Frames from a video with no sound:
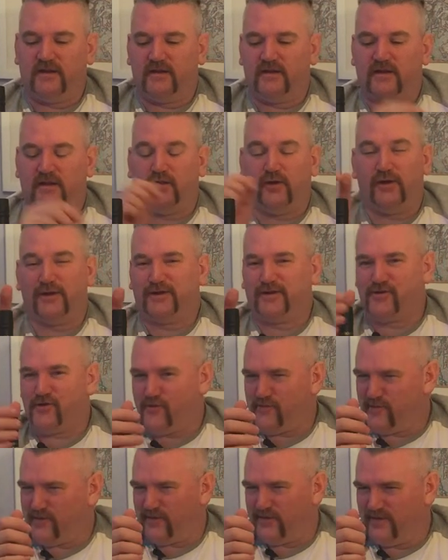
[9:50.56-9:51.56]
lot in
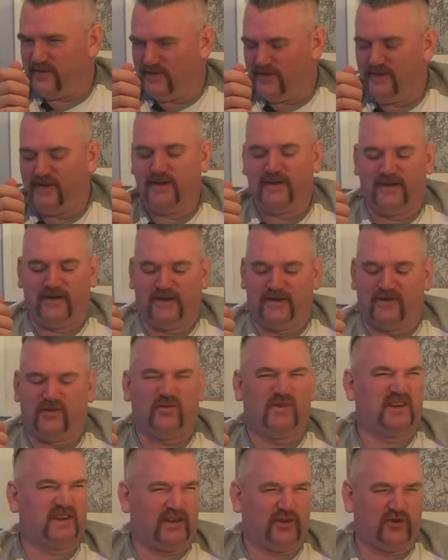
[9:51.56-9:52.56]
common, don't
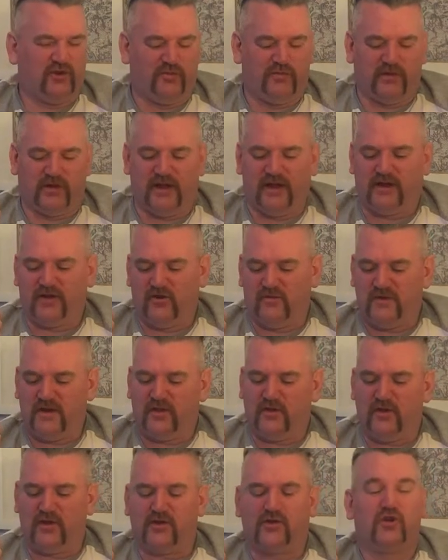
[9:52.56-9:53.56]
want to get too political, but a
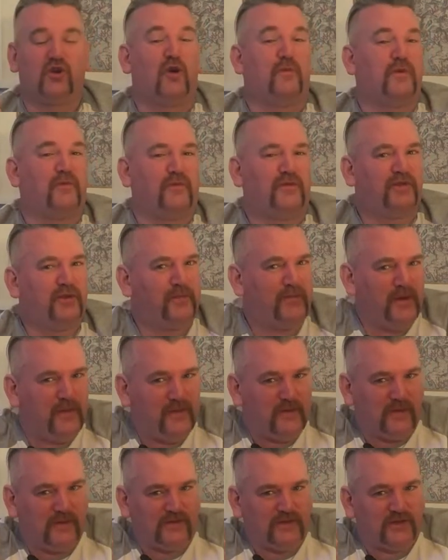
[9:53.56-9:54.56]
lot in common with the
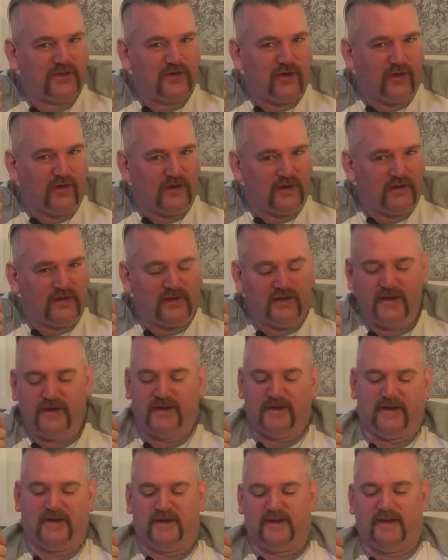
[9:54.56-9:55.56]
people of Scotland
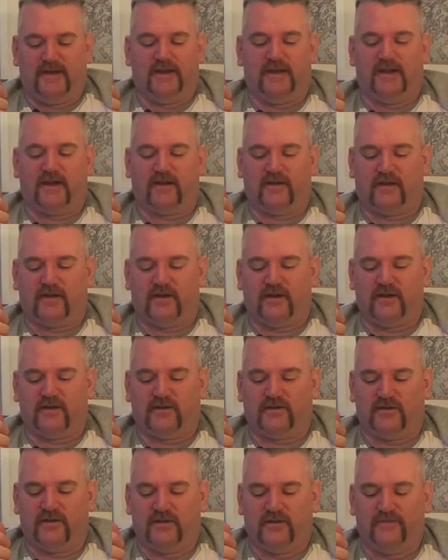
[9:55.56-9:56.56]
in that
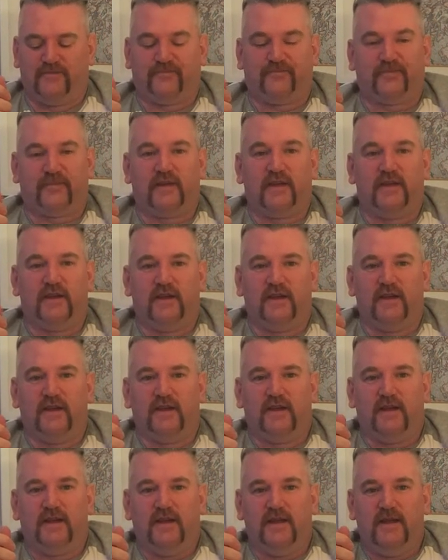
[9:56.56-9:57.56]
regard.
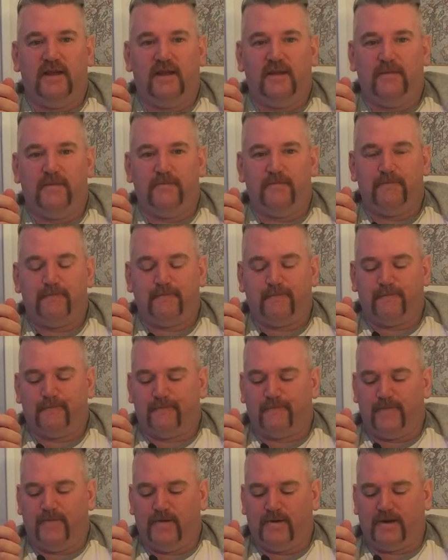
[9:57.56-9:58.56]

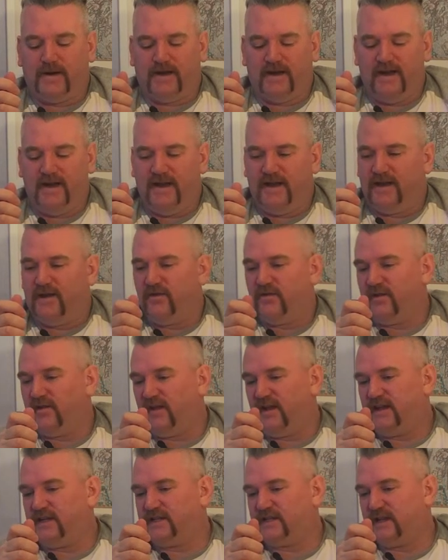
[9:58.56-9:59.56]
Okay, now the
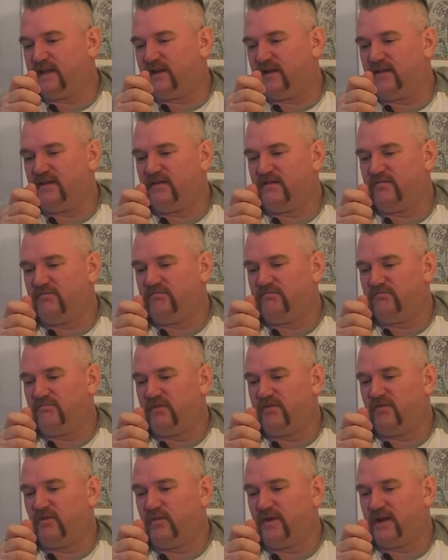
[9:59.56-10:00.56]
last thing
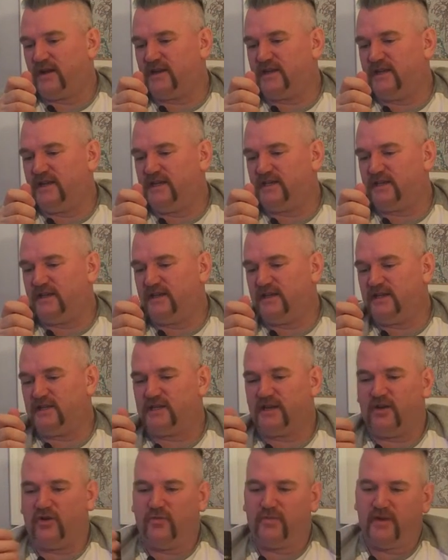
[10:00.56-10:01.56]
before we get tasting this,
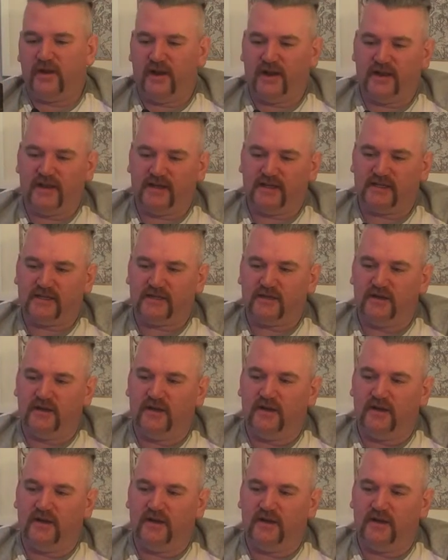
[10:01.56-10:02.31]
get opening this,